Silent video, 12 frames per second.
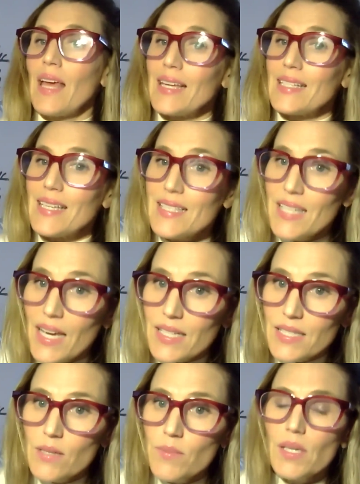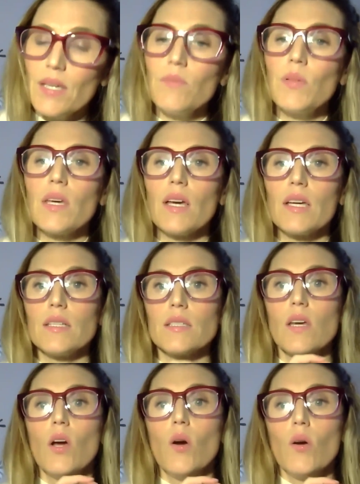I say tend to be because